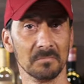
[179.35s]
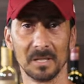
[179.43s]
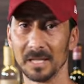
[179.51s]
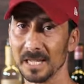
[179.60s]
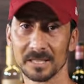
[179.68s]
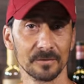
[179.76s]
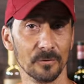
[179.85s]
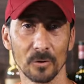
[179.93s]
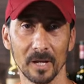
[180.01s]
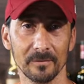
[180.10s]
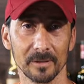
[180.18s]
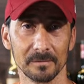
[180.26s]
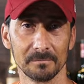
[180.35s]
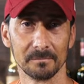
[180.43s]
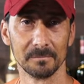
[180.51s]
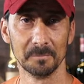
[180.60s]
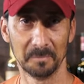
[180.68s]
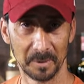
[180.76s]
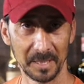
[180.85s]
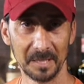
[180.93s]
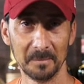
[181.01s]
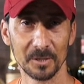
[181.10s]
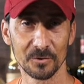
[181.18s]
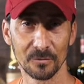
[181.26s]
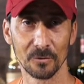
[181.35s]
last forever, pretty much